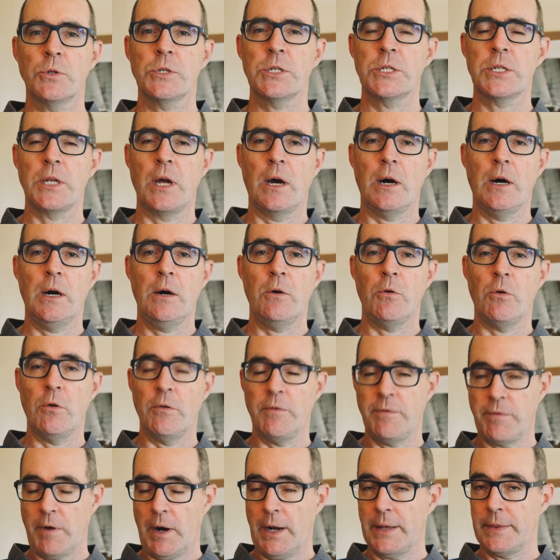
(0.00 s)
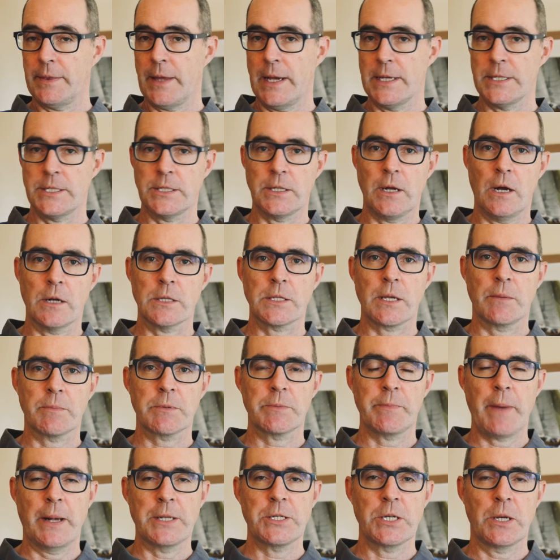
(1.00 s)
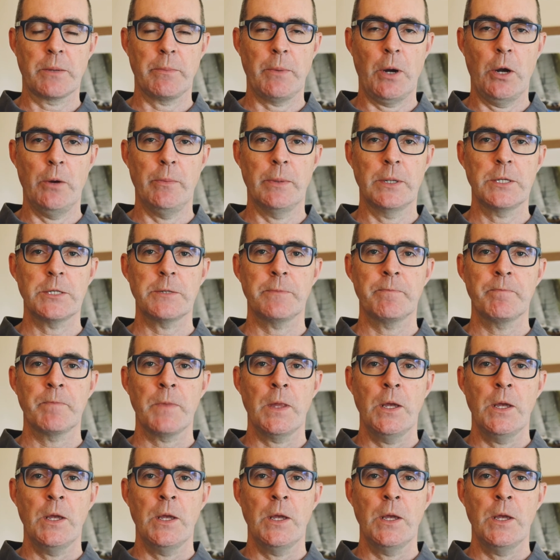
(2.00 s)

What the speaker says: Star or find their startup's magic moment.